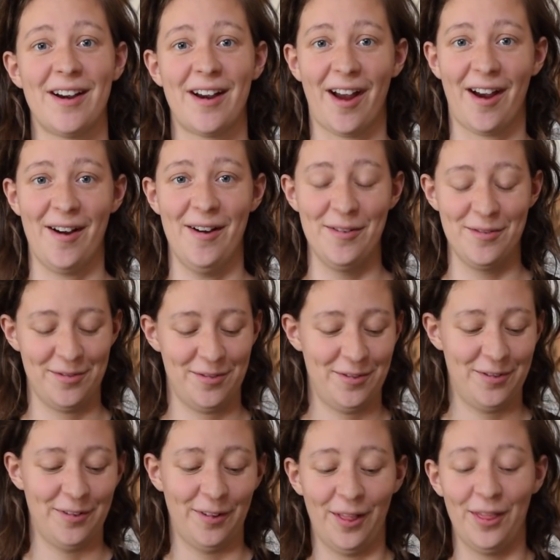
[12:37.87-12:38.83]

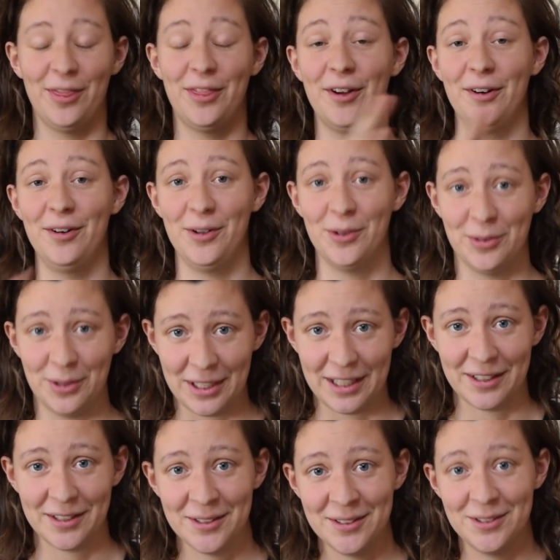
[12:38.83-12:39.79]
of the new
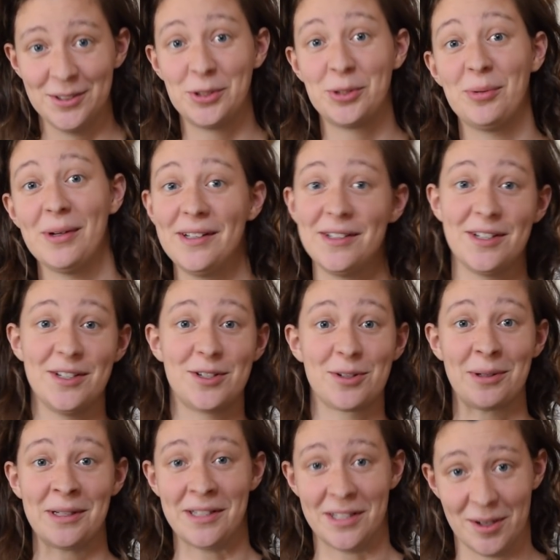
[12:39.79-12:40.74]
year,
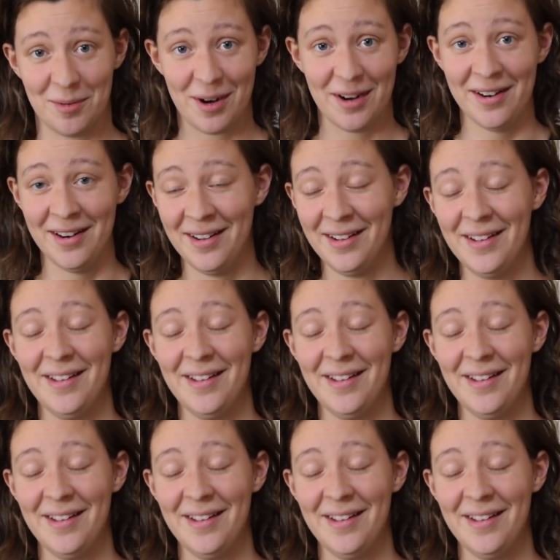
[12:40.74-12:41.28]
2021?